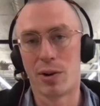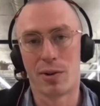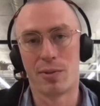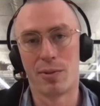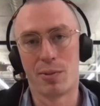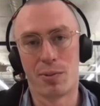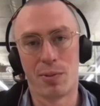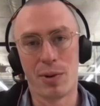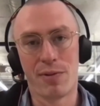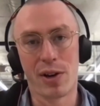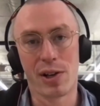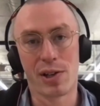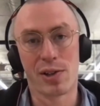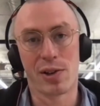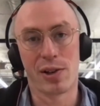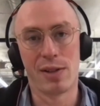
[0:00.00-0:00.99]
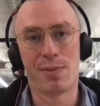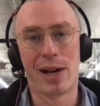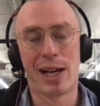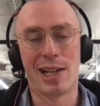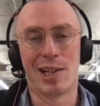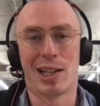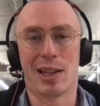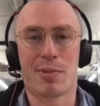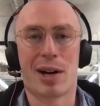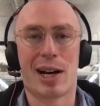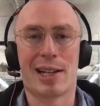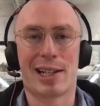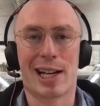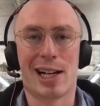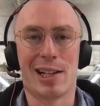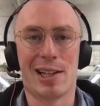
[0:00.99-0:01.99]
What we focus on is managing the
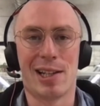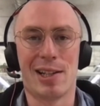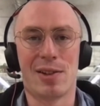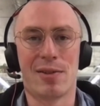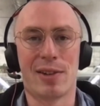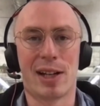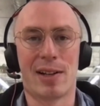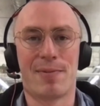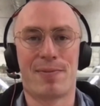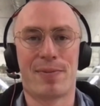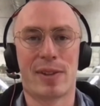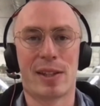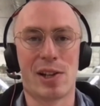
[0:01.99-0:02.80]
practicalities of it.